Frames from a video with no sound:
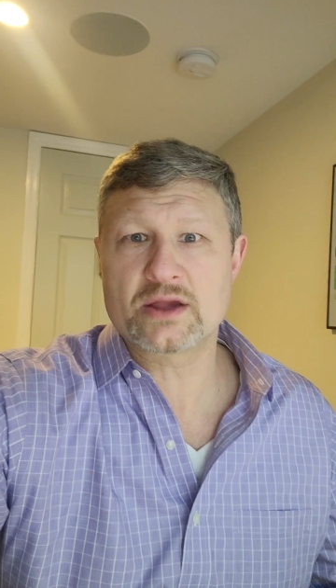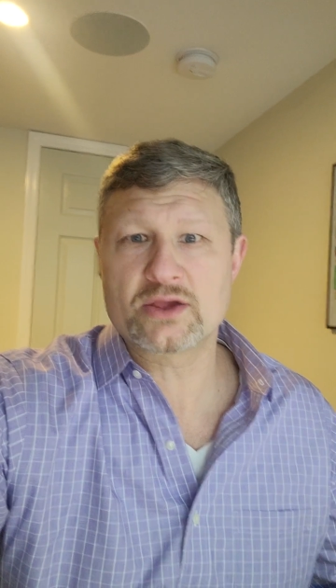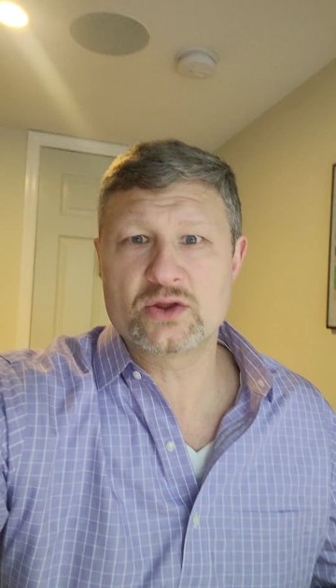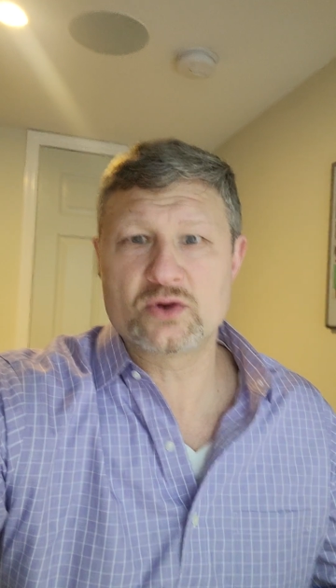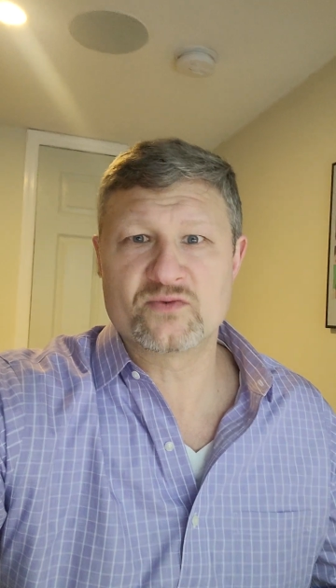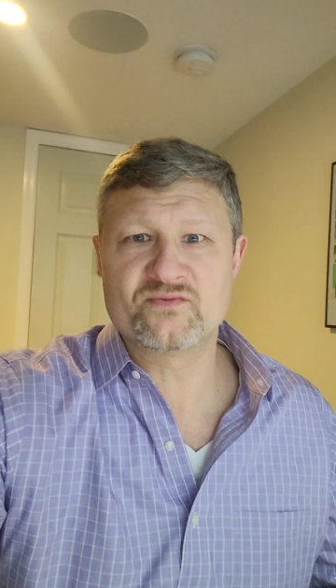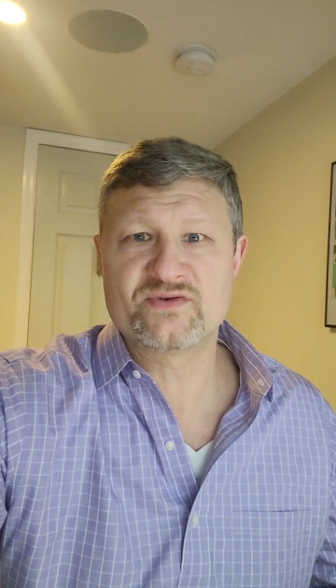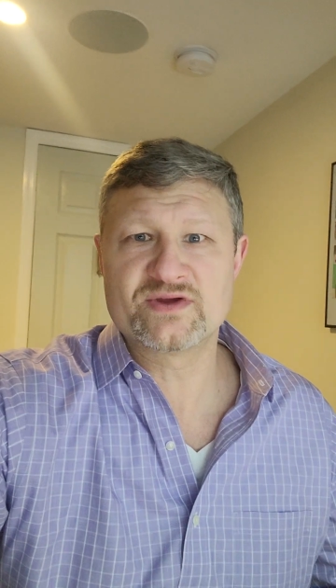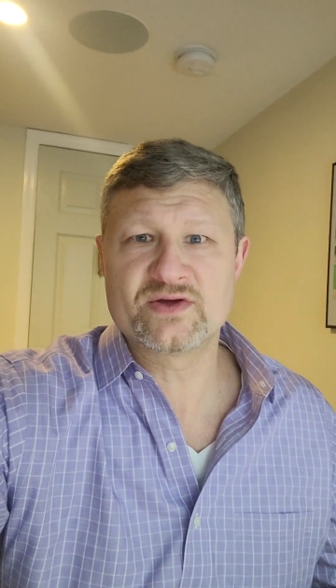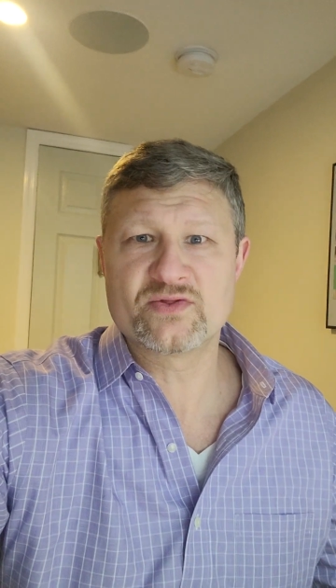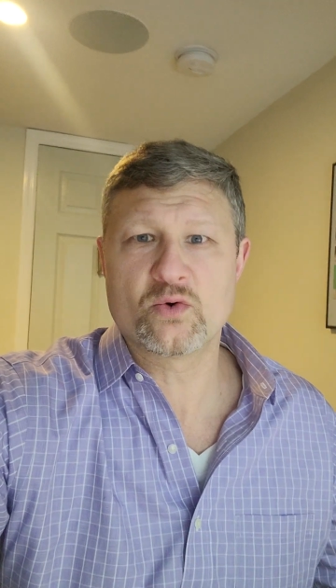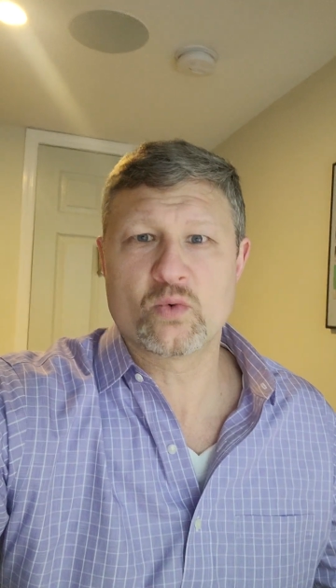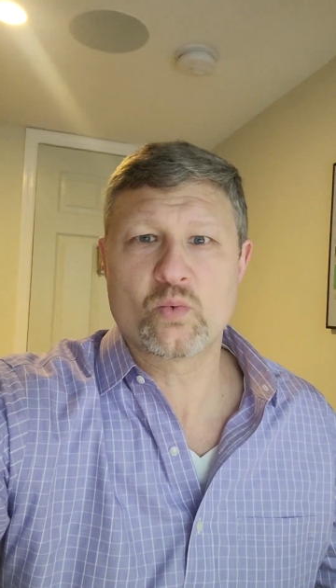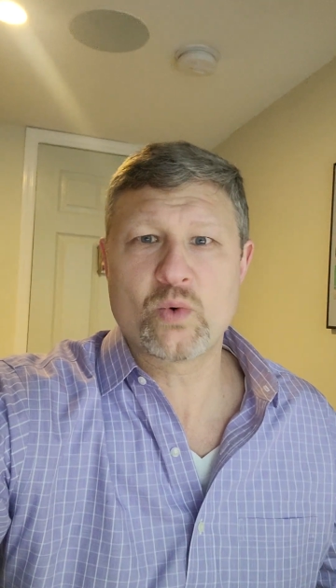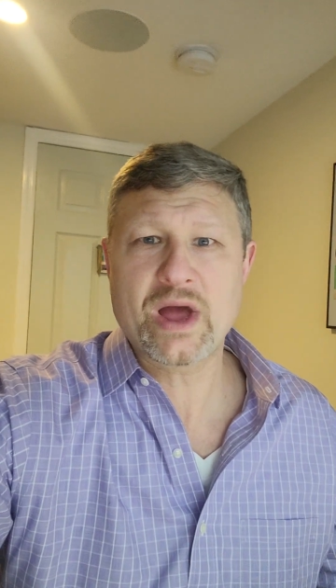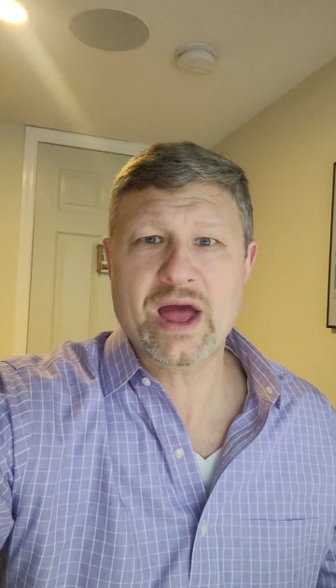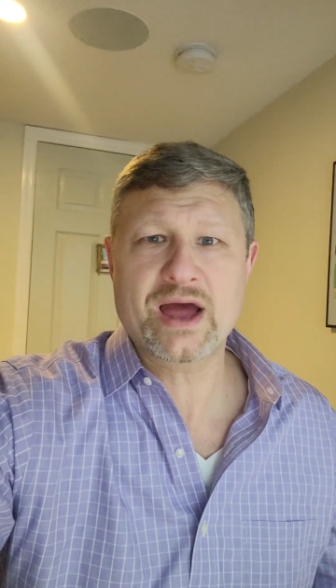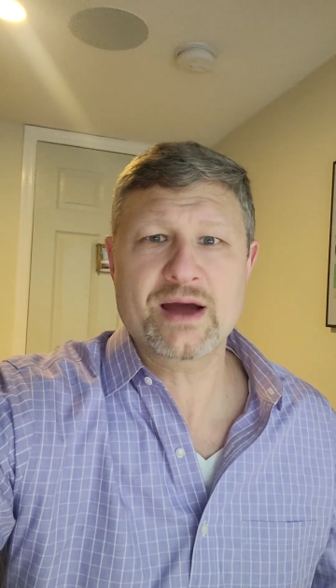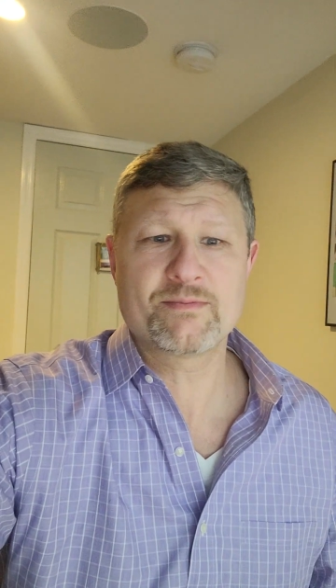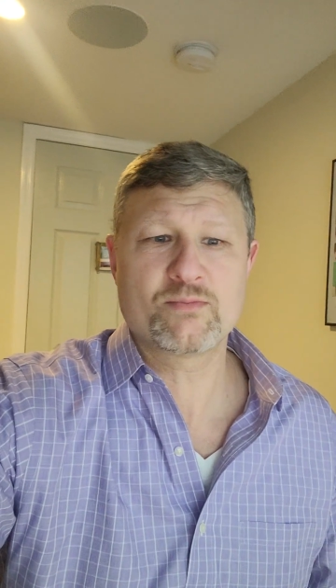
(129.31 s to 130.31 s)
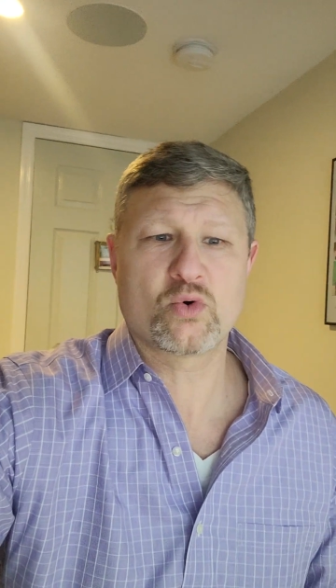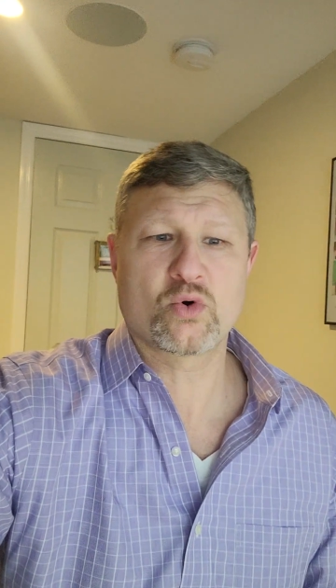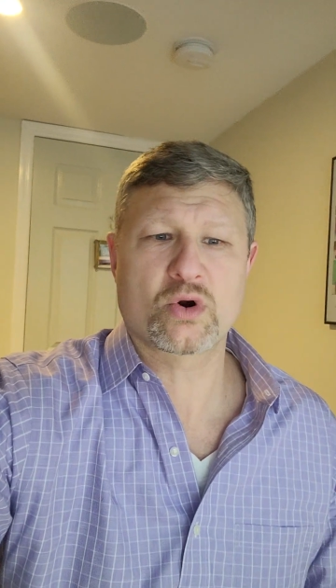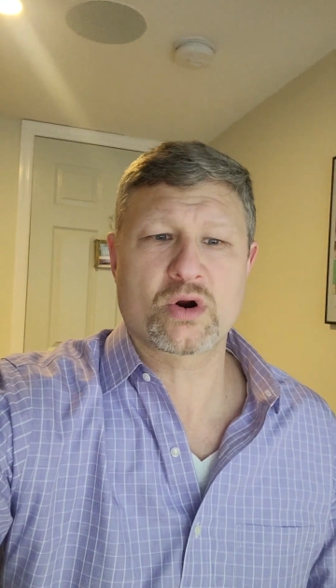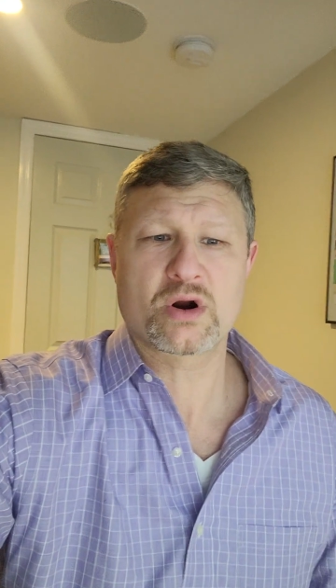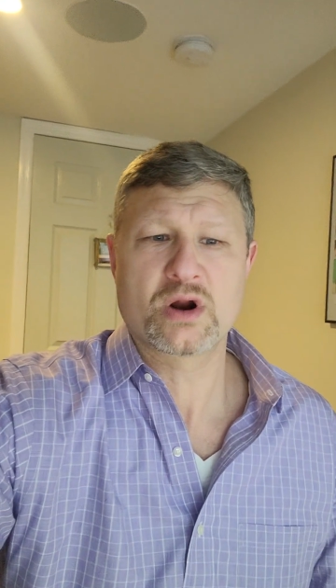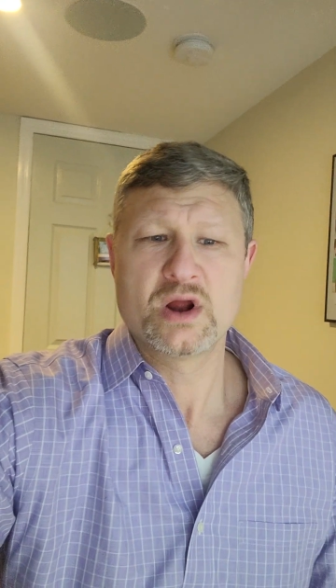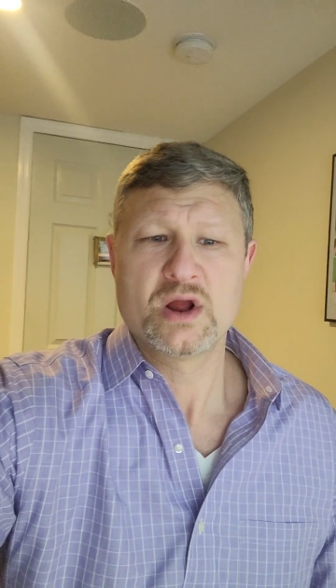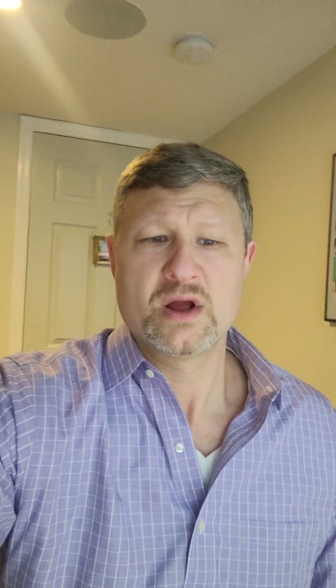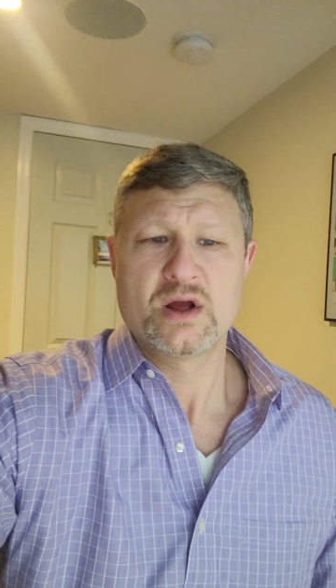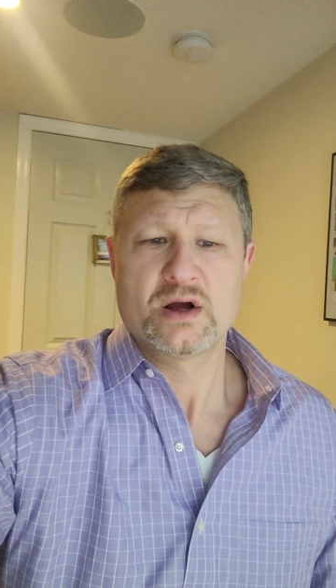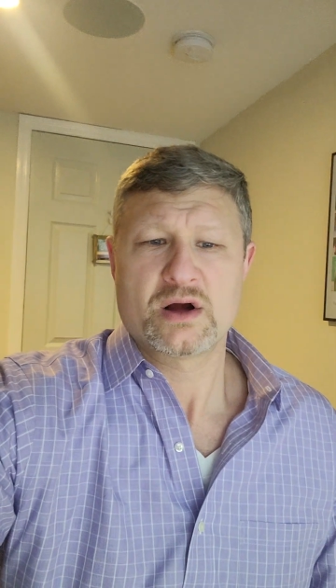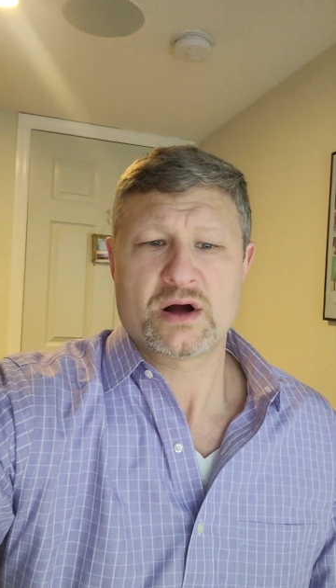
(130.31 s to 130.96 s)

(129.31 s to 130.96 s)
you know, via the web or